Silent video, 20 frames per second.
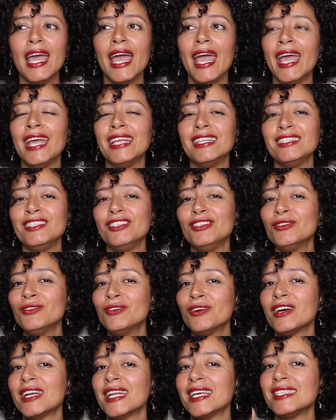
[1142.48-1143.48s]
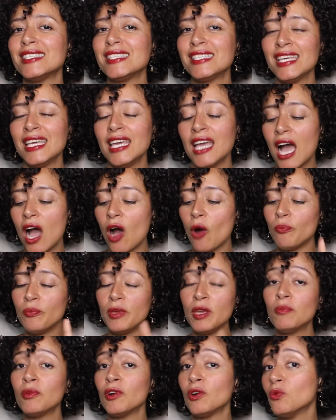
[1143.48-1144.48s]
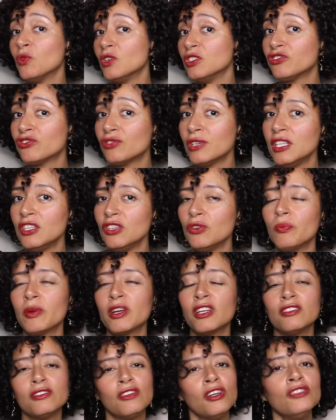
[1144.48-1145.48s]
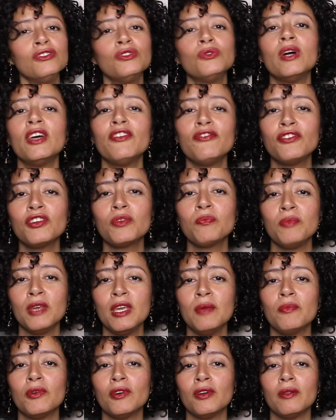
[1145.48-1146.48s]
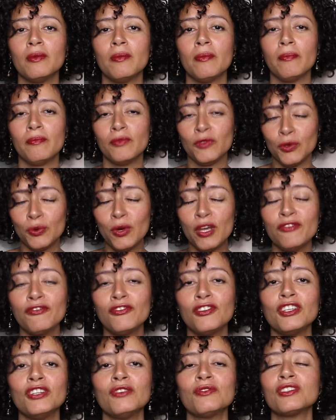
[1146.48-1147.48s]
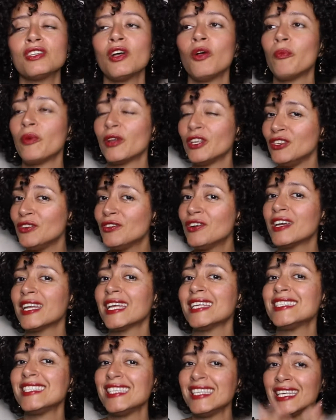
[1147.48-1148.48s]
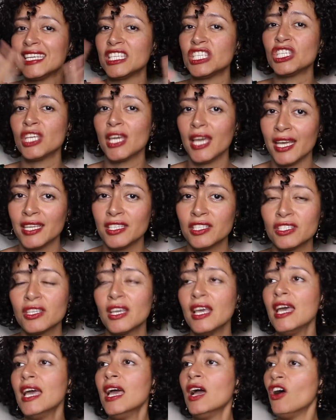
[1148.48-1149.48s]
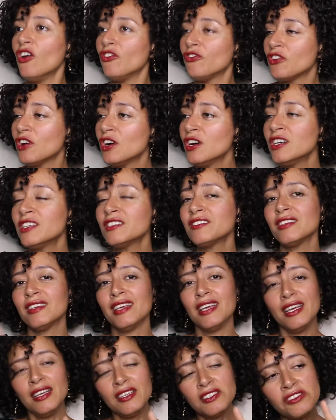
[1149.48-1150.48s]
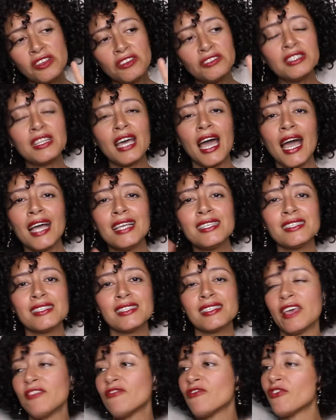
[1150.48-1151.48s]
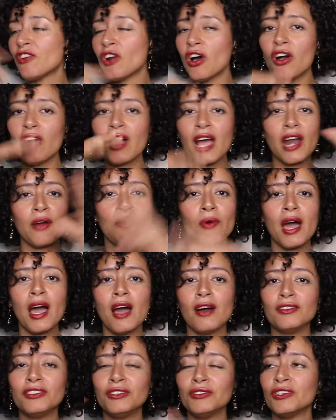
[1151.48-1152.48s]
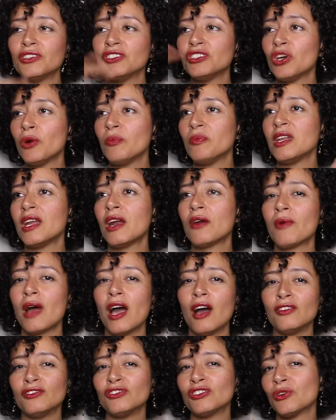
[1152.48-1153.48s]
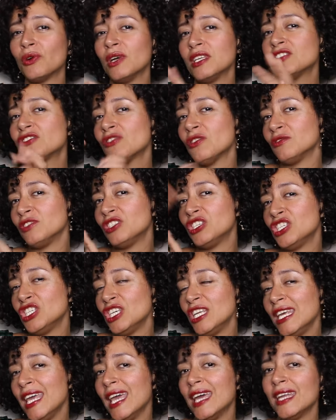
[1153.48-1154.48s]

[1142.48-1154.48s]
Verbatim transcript: and you're gonna see how people will treat you. But don't do it for people, do it for yourself, but you're gonna see the change. Of course, sometimes it's a frog around, you know, jumping around, throwing some shitty